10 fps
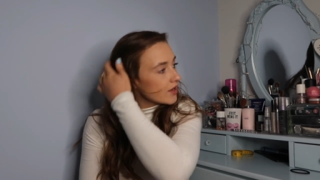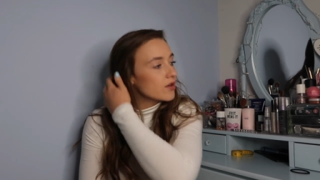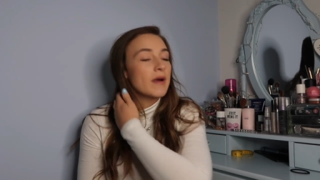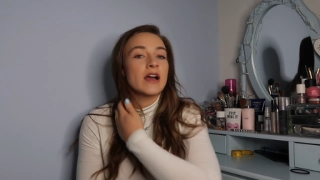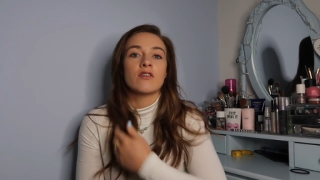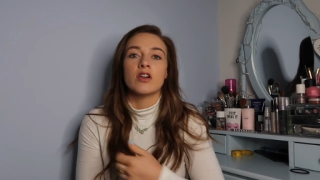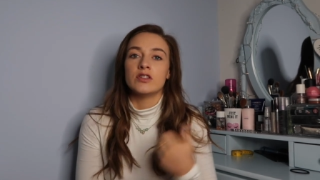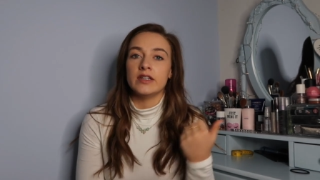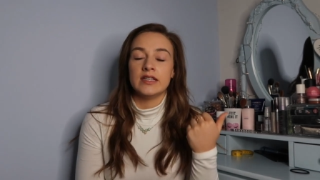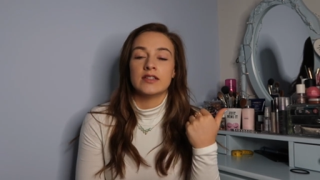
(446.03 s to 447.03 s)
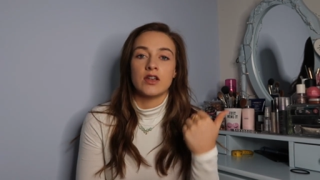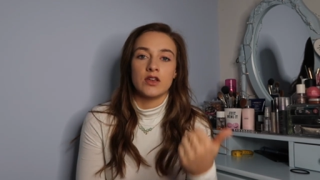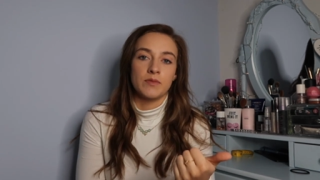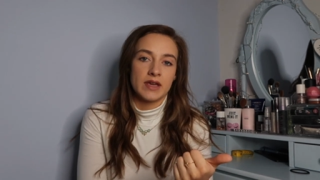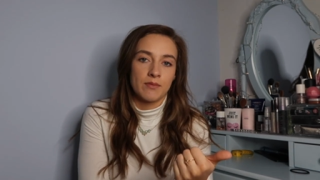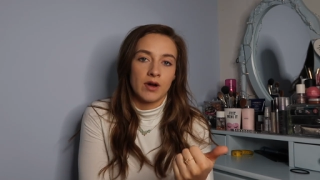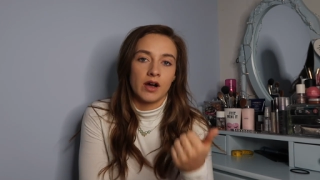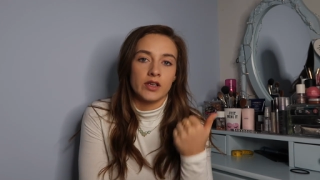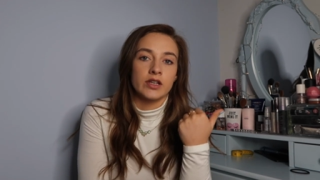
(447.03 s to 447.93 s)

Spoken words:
out your macros you need to know your BMR,